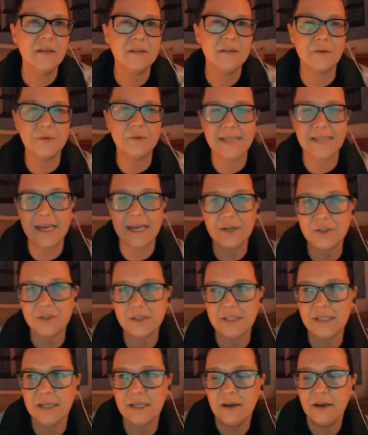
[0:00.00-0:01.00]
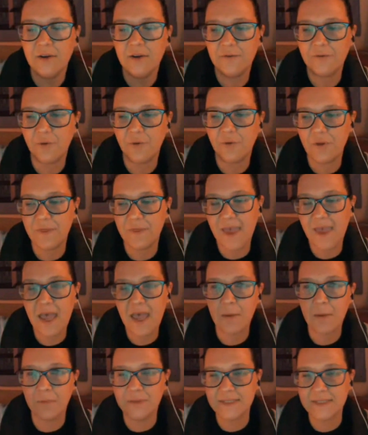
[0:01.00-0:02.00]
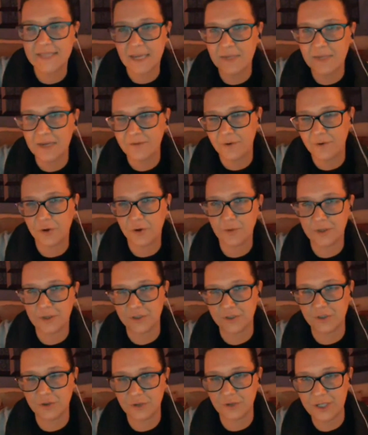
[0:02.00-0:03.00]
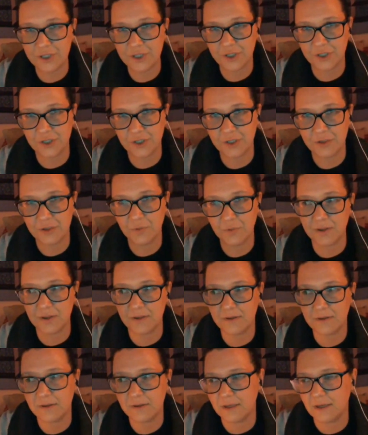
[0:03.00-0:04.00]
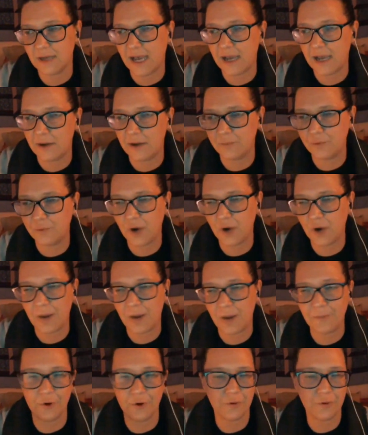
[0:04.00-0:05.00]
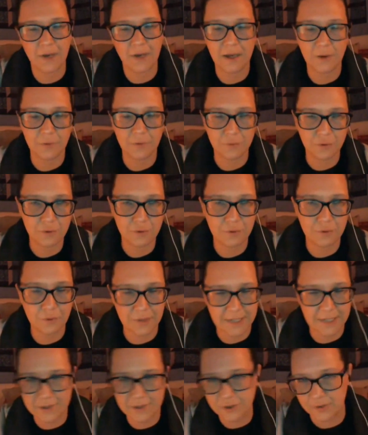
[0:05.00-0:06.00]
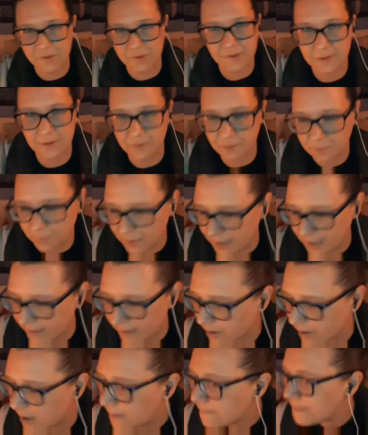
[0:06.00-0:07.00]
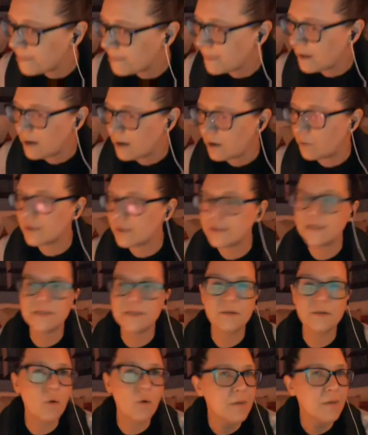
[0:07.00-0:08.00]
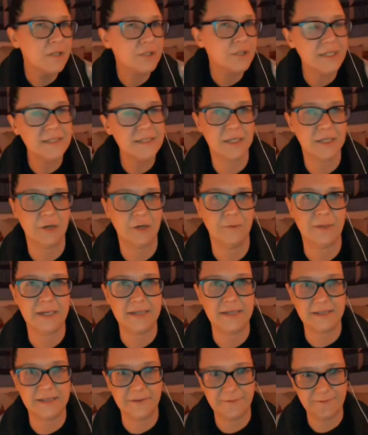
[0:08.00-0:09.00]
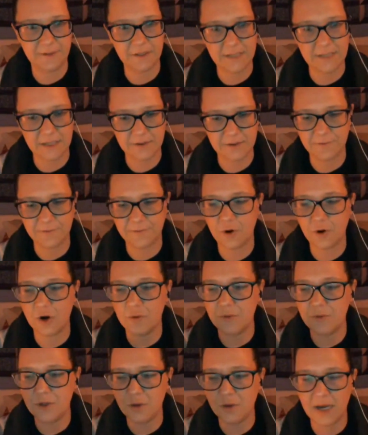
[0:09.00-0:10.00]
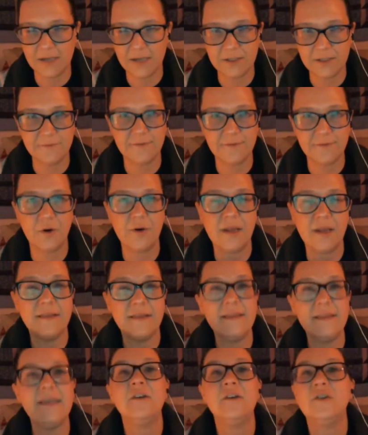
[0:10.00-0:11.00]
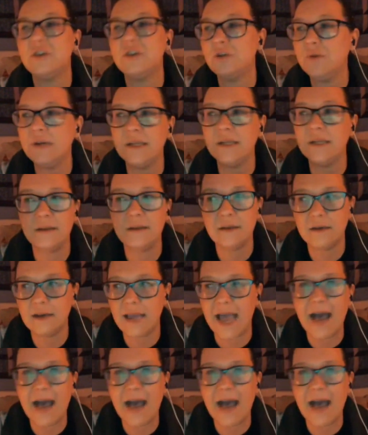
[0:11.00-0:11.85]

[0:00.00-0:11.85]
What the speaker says: So it was actually for them same day voter registration with proper credentials or whatever was so much easier, because they filled out the form, you got to vote, and then they could do it